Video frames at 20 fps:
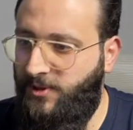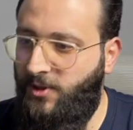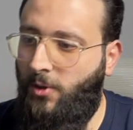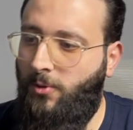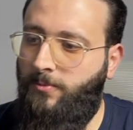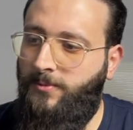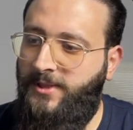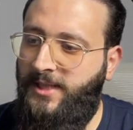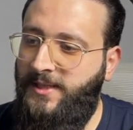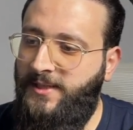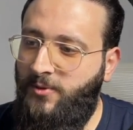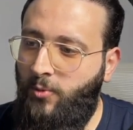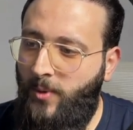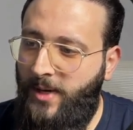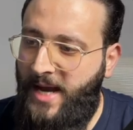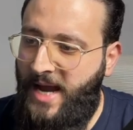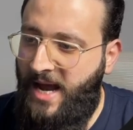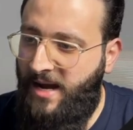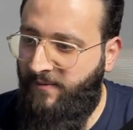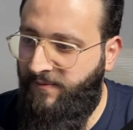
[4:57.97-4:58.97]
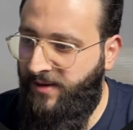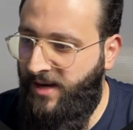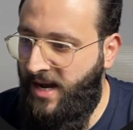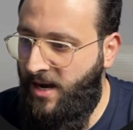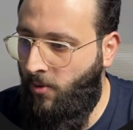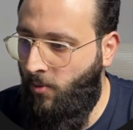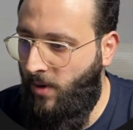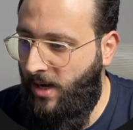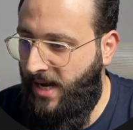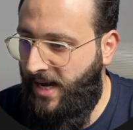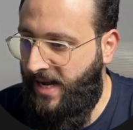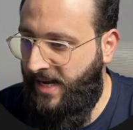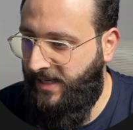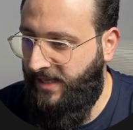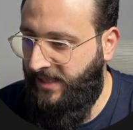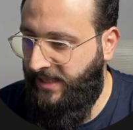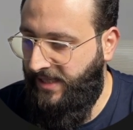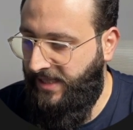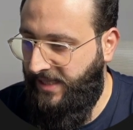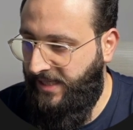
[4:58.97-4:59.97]
So since we have now a
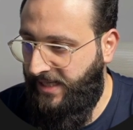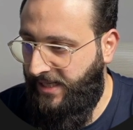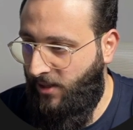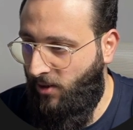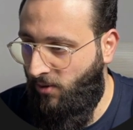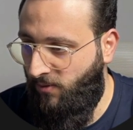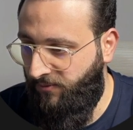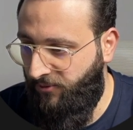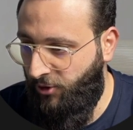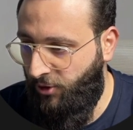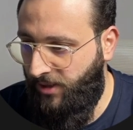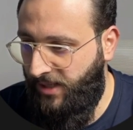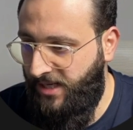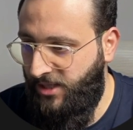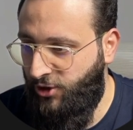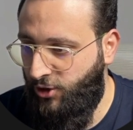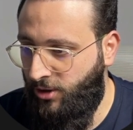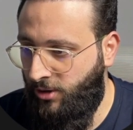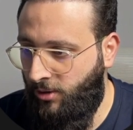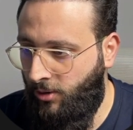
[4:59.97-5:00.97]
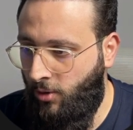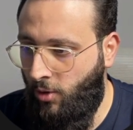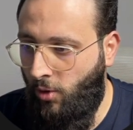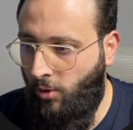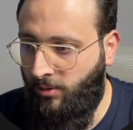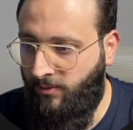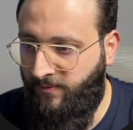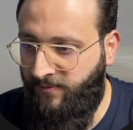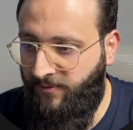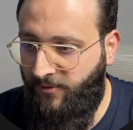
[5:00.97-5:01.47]
configuration called